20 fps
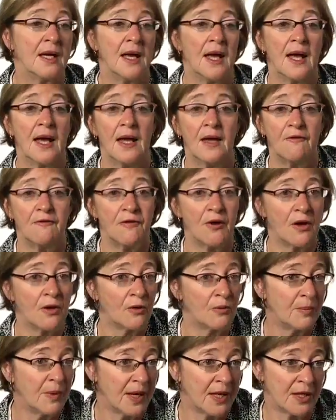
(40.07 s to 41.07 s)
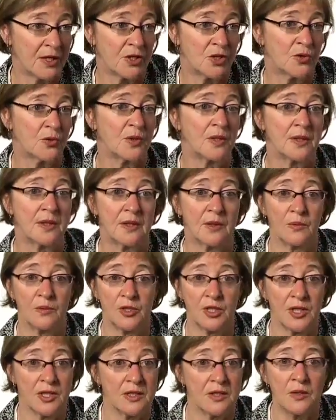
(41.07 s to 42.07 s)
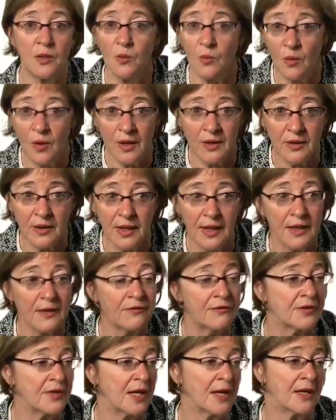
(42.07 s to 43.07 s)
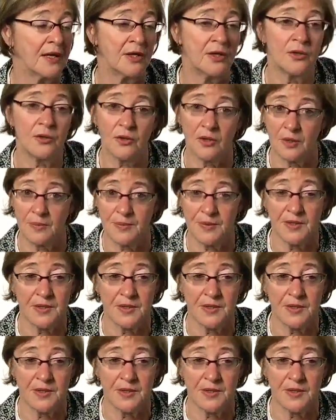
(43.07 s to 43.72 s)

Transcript: uh, followed by Australia, which has no water left, and Europe.